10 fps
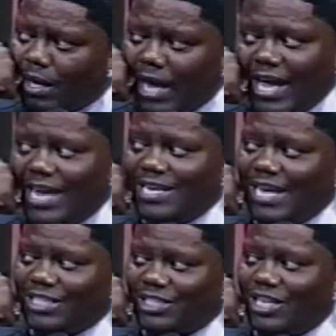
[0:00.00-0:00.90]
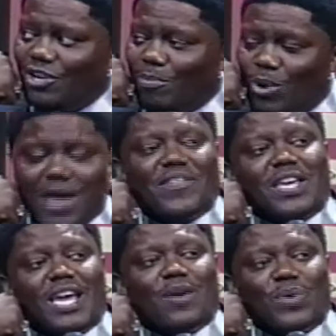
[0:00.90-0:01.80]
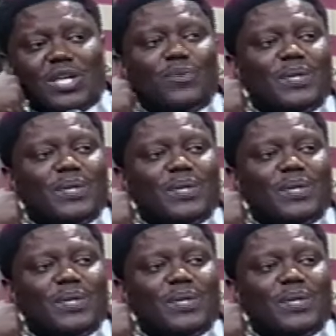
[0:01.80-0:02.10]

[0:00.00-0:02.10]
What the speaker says: I ain't eating that shit no more. Every year, we